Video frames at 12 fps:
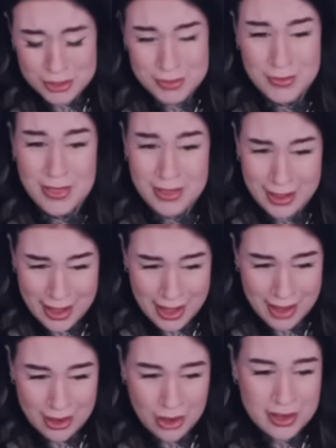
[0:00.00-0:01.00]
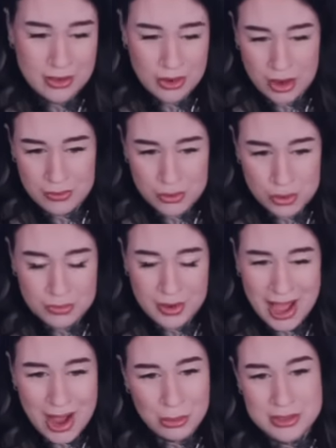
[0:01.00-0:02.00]
For that, like a few
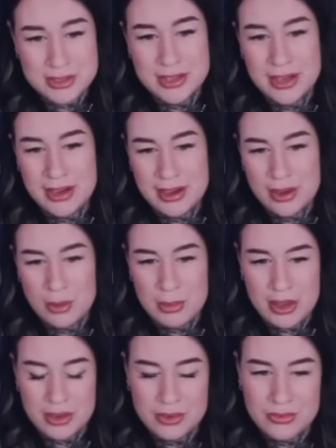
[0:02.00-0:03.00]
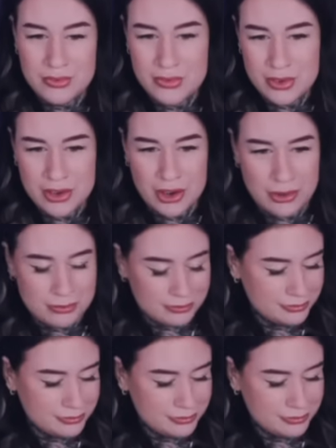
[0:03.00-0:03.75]
flowers and a little bit of, you know,